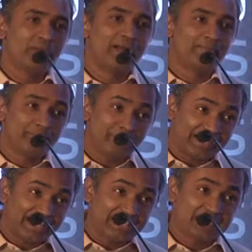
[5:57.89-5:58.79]
um,
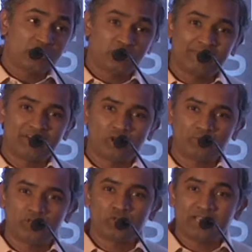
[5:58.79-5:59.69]
mechanisms you have
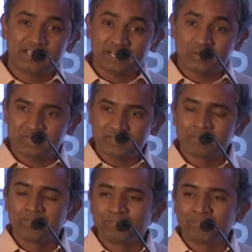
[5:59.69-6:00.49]
adopted to get around it.